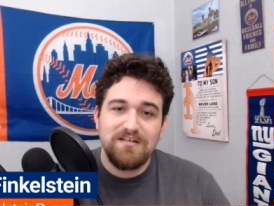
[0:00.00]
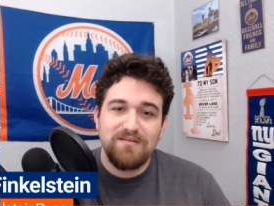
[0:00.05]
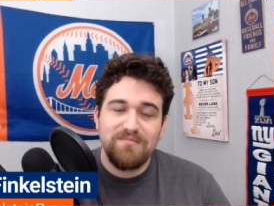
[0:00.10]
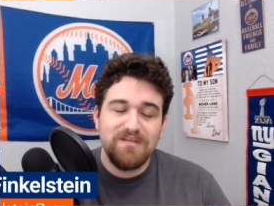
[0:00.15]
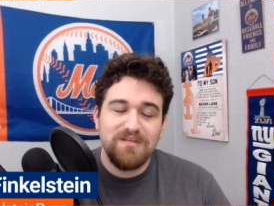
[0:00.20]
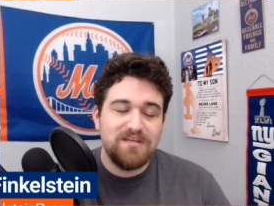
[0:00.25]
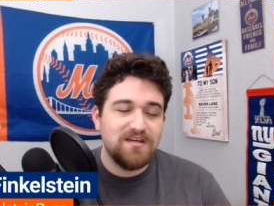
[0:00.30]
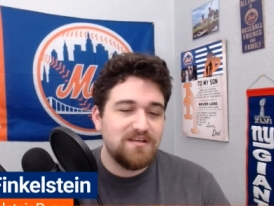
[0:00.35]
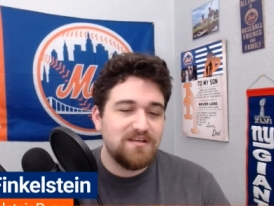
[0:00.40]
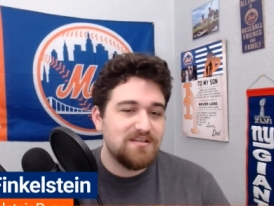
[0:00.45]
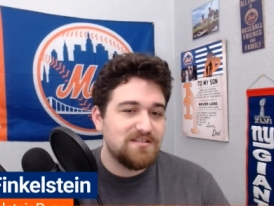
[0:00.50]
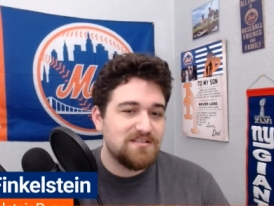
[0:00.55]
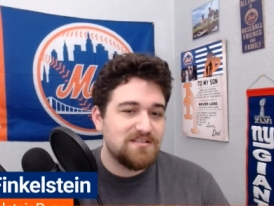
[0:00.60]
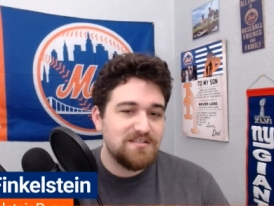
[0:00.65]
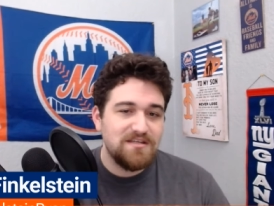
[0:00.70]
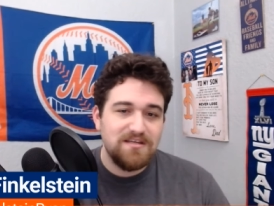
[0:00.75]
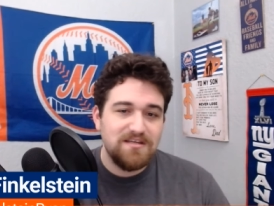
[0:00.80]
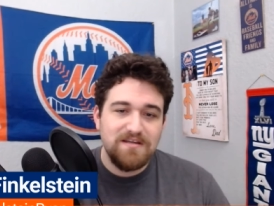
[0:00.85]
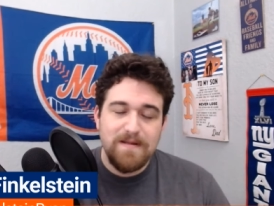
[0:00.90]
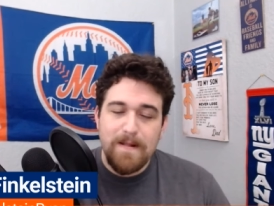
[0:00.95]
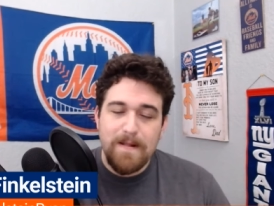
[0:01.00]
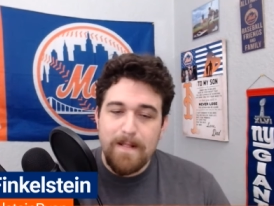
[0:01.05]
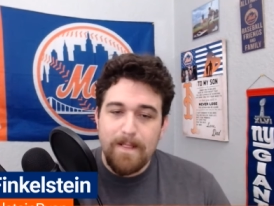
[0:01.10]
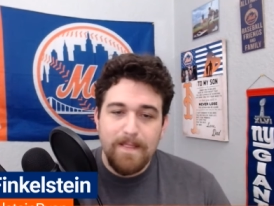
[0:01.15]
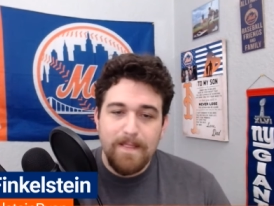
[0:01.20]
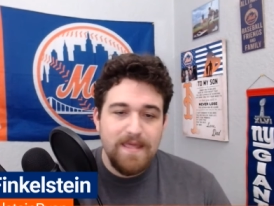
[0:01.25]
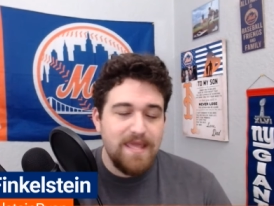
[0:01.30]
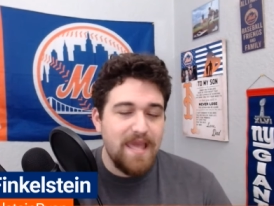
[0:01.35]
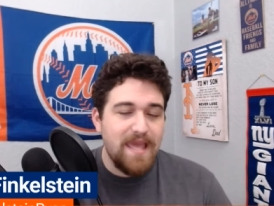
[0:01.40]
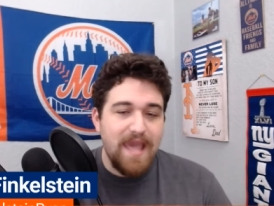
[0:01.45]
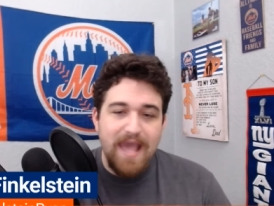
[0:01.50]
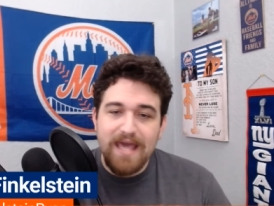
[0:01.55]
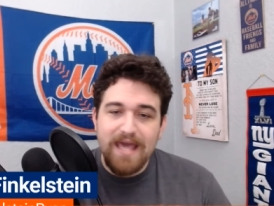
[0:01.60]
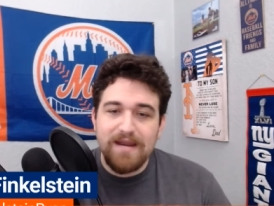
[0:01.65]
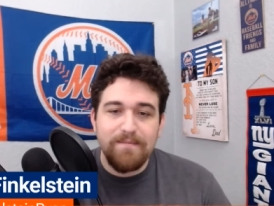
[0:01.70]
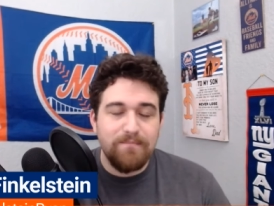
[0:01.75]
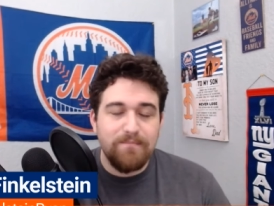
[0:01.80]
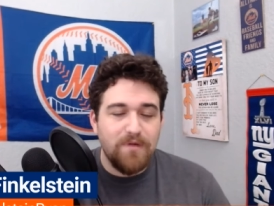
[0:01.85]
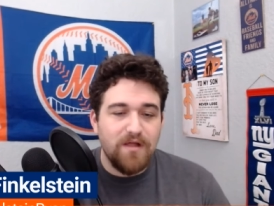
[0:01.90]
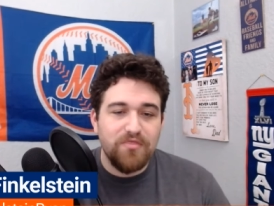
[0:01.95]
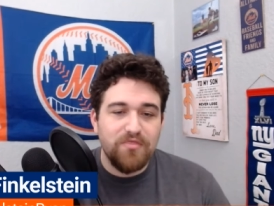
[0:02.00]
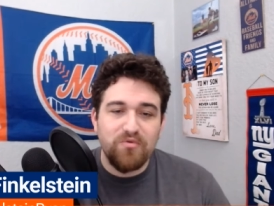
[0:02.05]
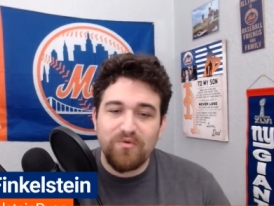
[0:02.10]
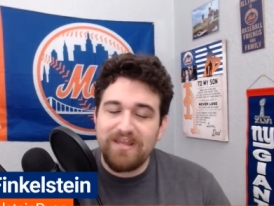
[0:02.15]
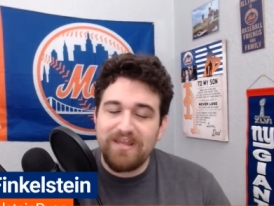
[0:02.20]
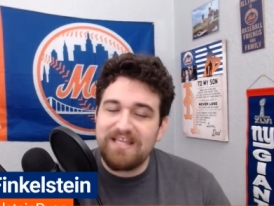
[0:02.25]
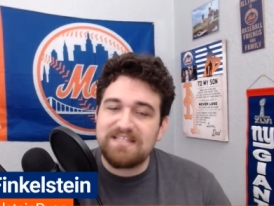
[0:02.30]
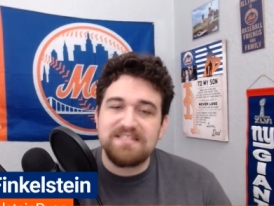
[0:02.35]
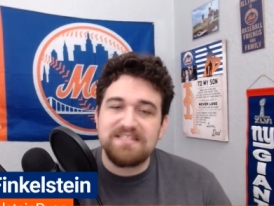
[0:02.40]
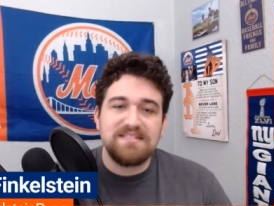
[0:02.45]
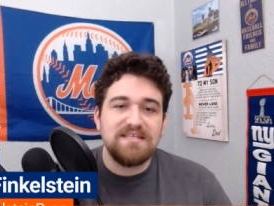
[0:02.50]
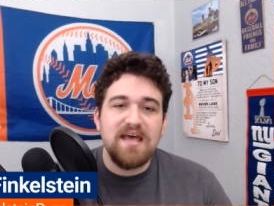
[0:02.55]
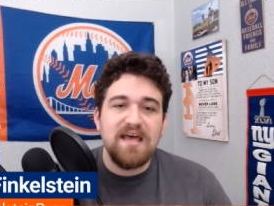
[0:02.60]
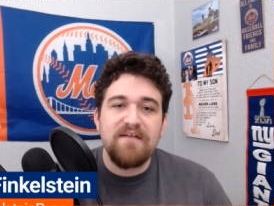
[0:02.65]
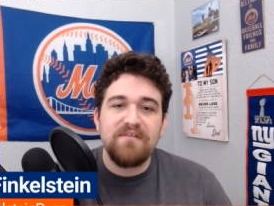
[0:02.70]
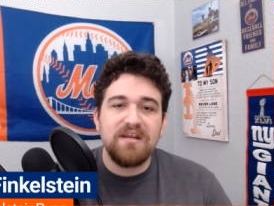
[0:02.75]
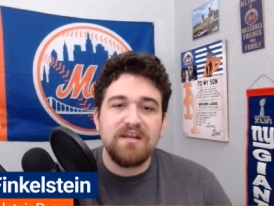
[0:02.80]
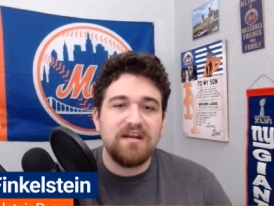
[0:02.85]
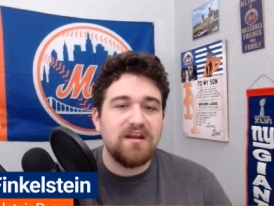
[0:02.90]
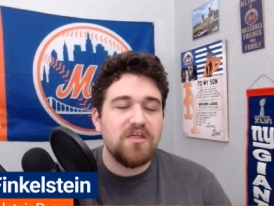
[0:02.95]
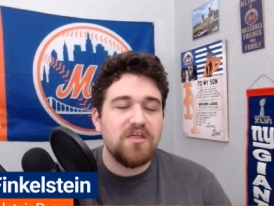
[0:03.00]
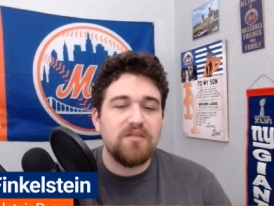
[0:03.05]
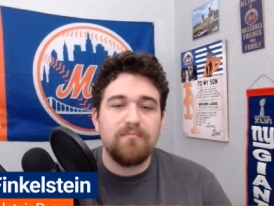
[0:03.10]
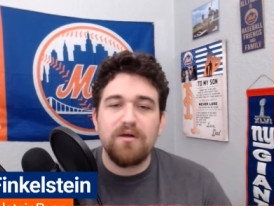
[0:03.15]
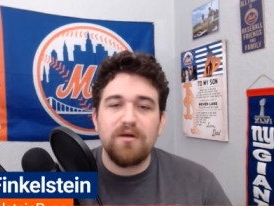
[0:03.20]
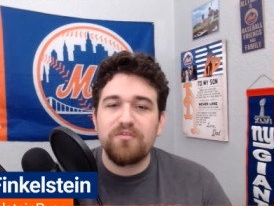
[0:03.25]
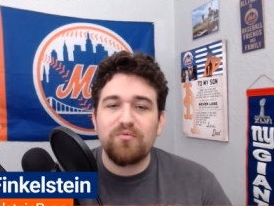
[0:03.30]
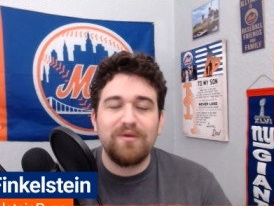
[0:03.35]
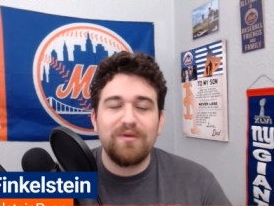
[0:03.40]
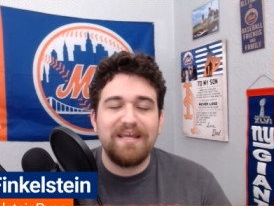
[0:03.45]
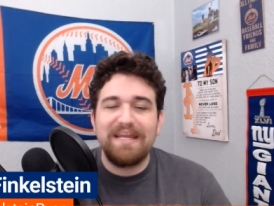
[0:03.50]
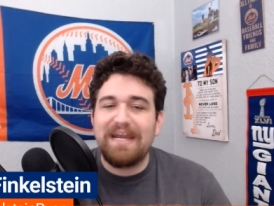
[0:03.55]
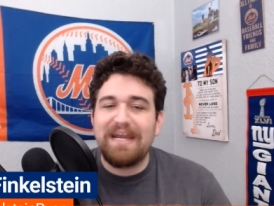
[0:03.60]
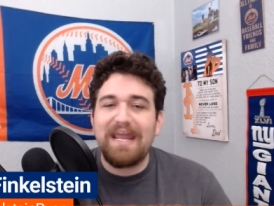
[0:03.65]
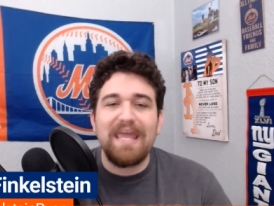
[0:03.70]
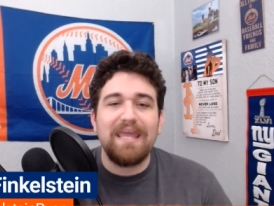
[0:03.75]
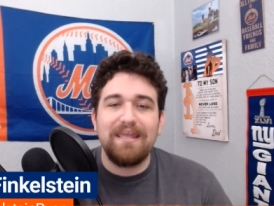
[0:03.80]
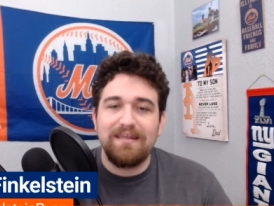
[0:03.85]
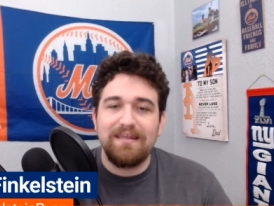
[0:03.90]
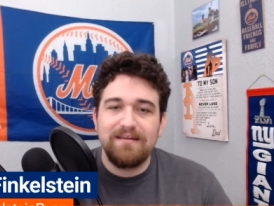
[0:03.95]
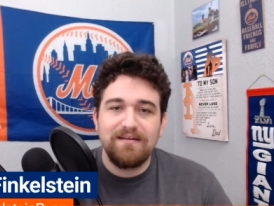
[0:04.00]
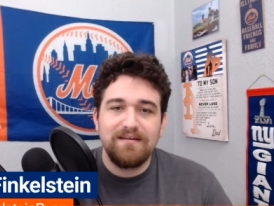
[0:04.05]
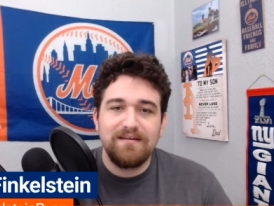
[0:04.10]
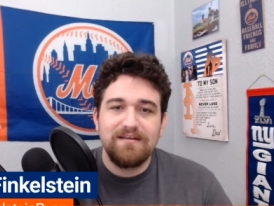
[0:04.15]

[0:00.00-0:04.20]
because he had a month where he hit 7, another month where he hit 8.